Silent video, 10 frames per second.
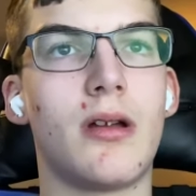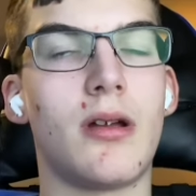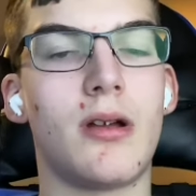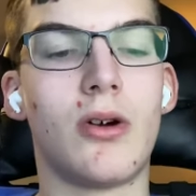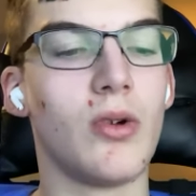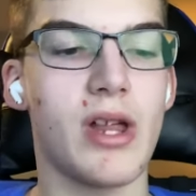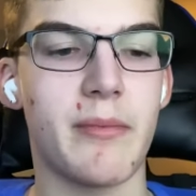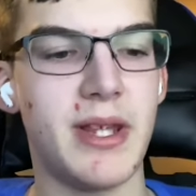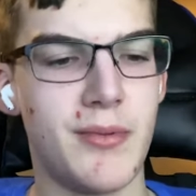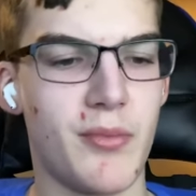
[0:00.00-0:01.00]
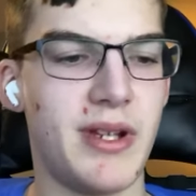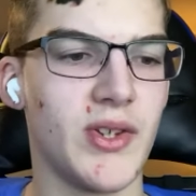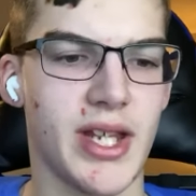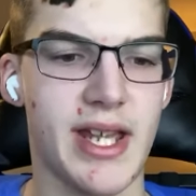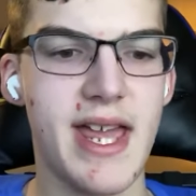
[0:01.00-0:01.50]
a whole lot of people being
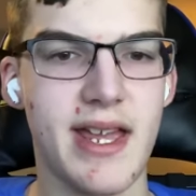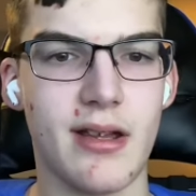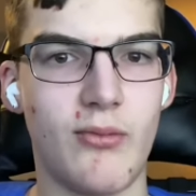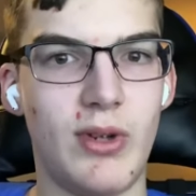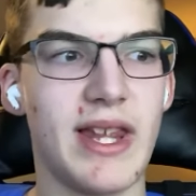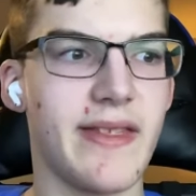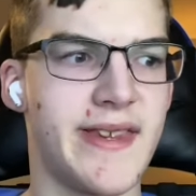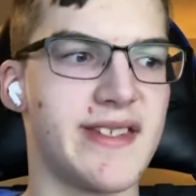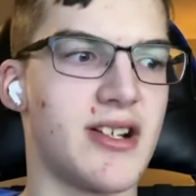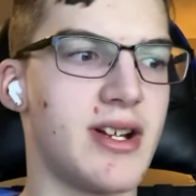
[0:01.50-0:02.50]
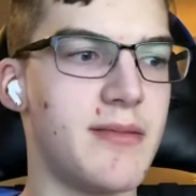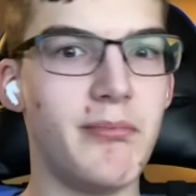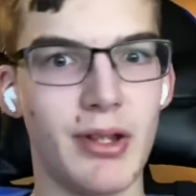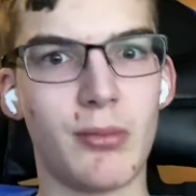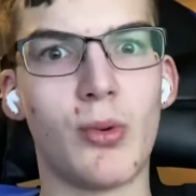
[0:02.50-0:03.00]
like, hey, we like this, all right,
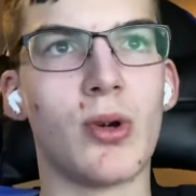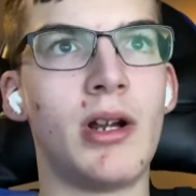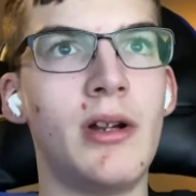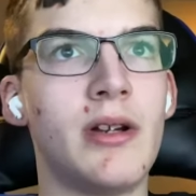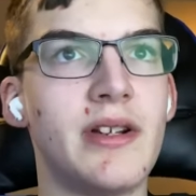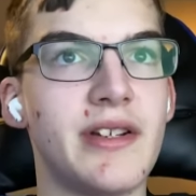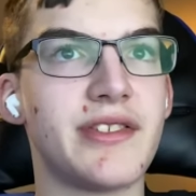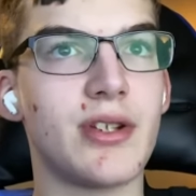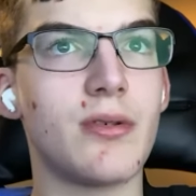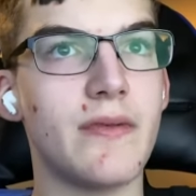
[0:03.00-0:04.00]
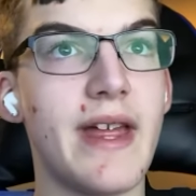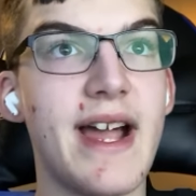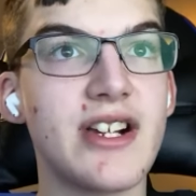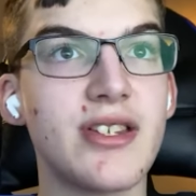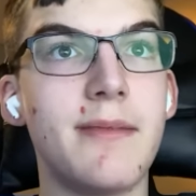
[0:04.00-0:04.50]
build more. So they
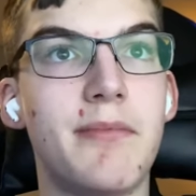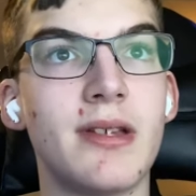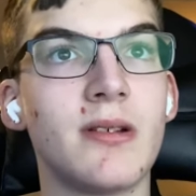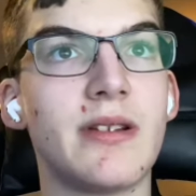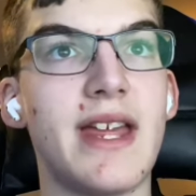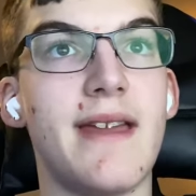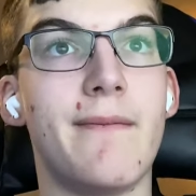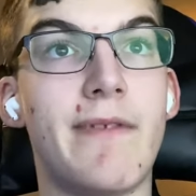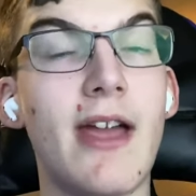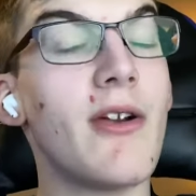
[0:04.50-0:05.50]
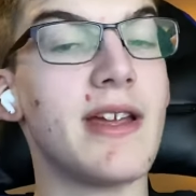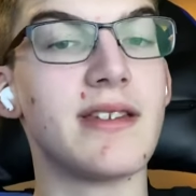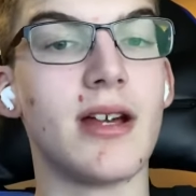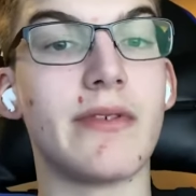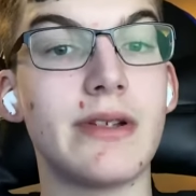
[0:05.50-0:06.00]
actually build a variant
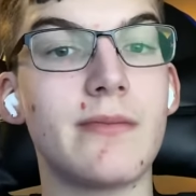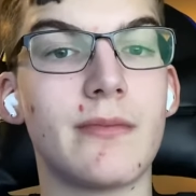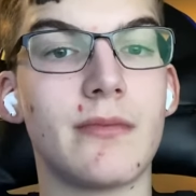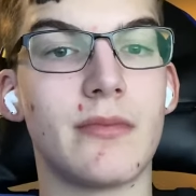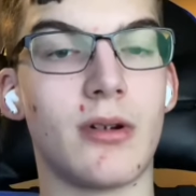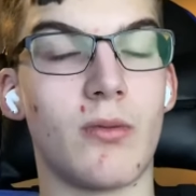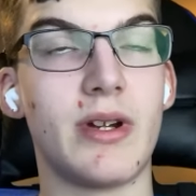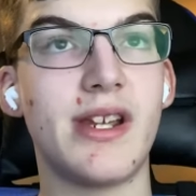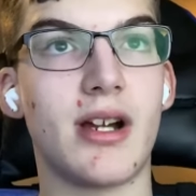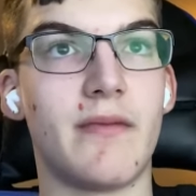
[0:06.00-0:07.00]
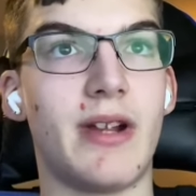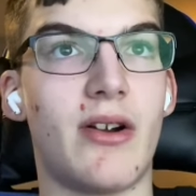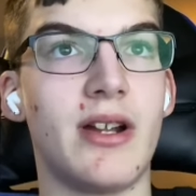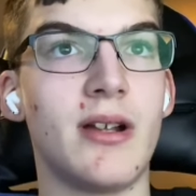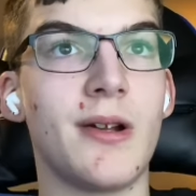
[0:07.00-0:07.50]
of it, a recon
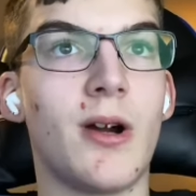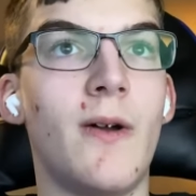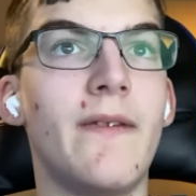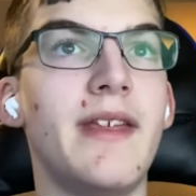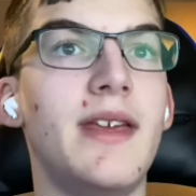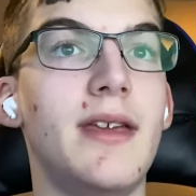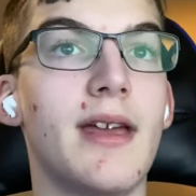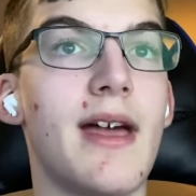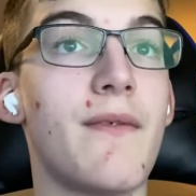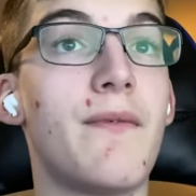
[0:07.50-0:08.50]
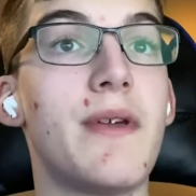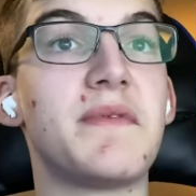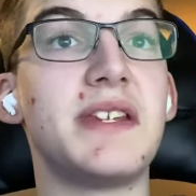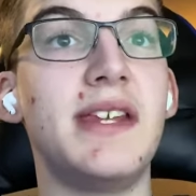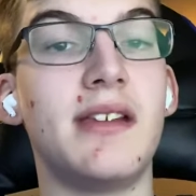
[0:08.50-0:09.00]
variant, called the
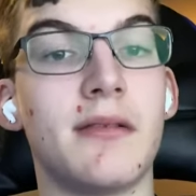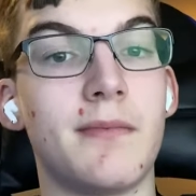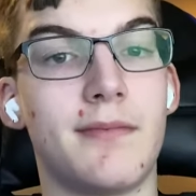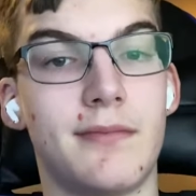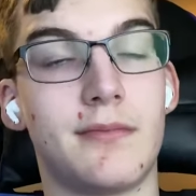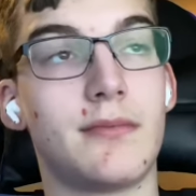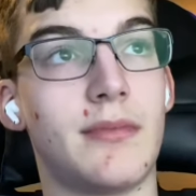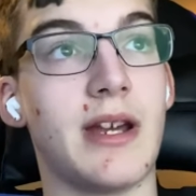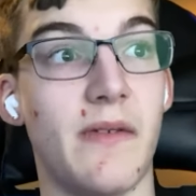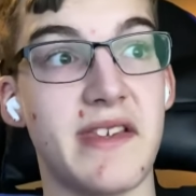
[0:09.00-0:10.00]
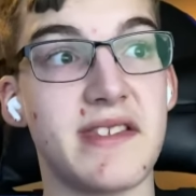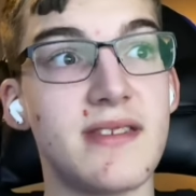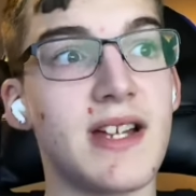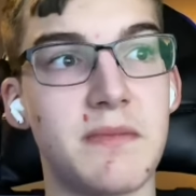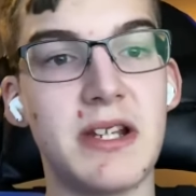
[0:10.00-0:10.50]
F-15. Now, this is
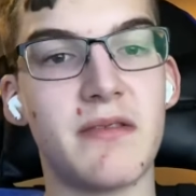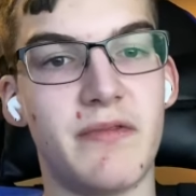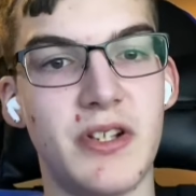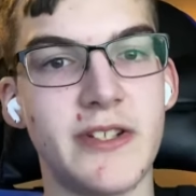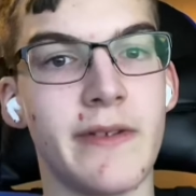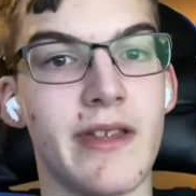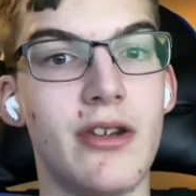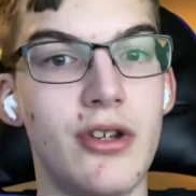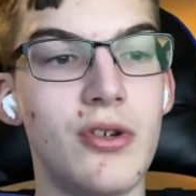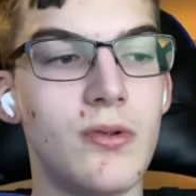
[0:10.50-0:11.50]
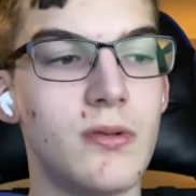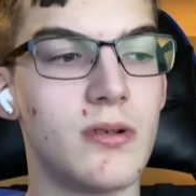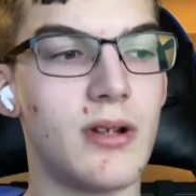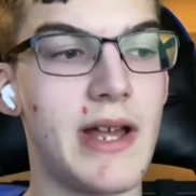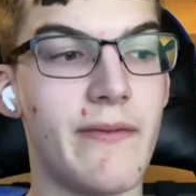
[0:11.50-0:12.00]
not to be confused with the new
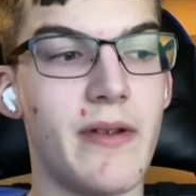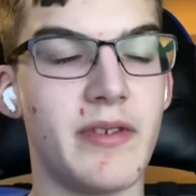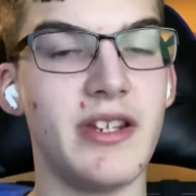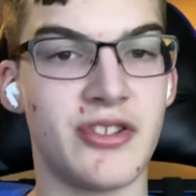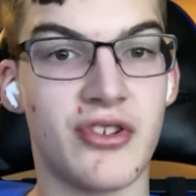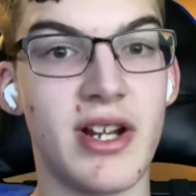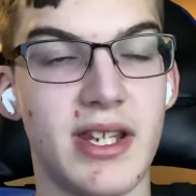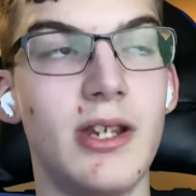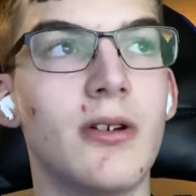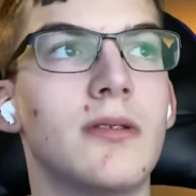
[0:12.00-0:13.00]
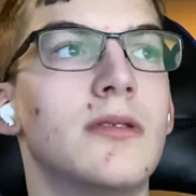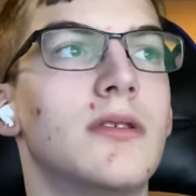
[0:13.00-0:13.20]
F-15 Strike Eagle.